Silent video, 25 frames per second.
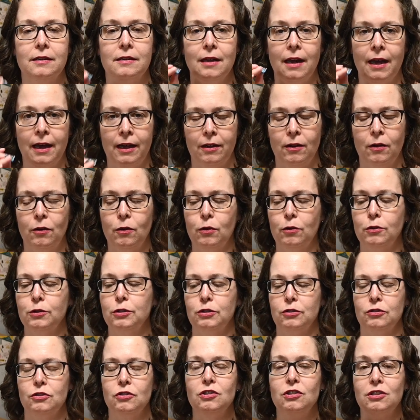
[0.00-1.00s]

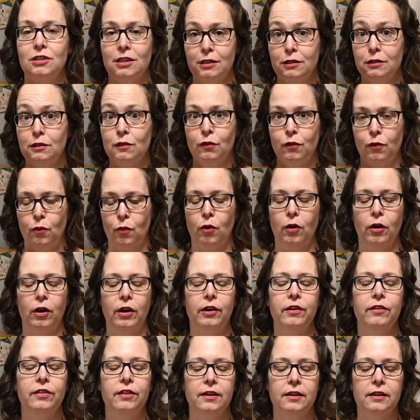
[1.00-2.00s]
holders just
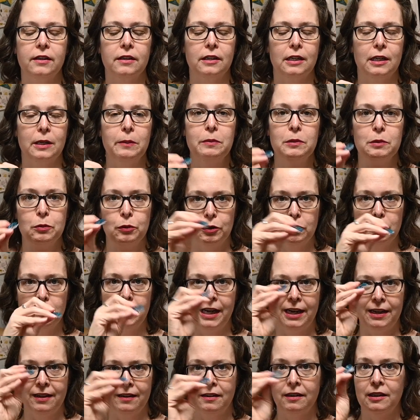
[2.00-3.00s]
for the clips where you
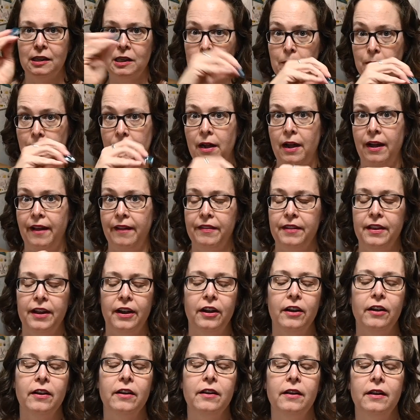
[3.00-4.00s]
kind of clip it on
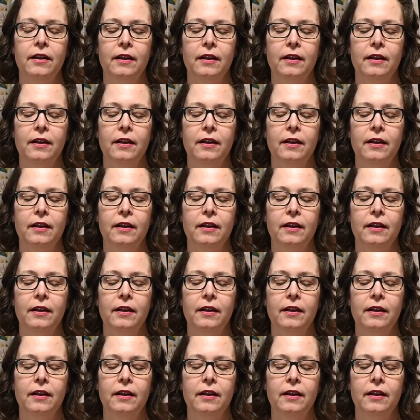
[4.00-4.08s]
there,